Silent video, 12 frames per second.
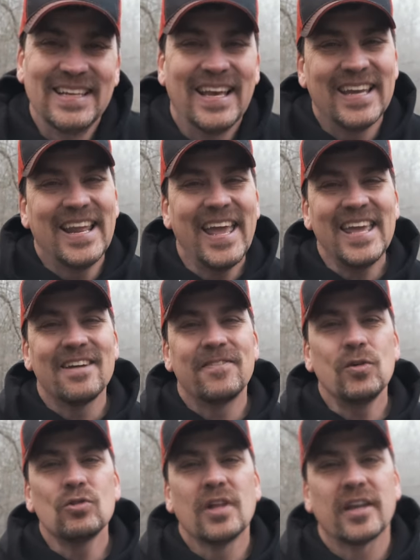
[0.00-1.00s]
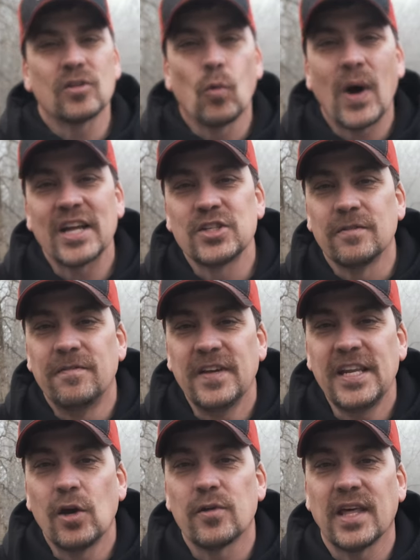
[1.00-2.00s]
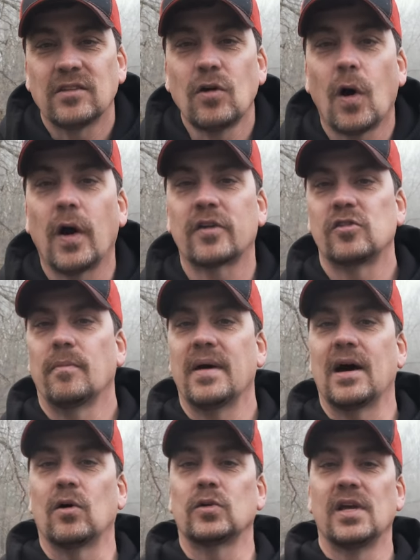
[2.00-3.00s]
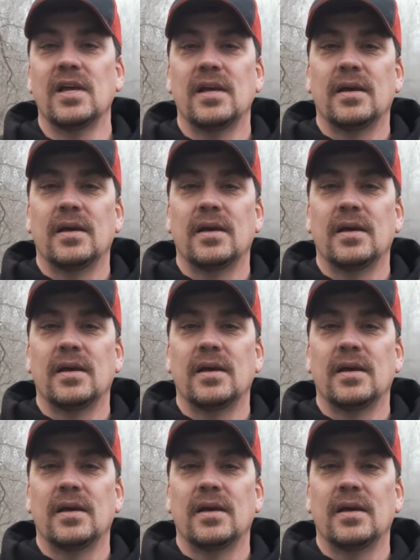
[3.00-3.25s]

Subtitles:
And hey, if you would like to watch a video that talks about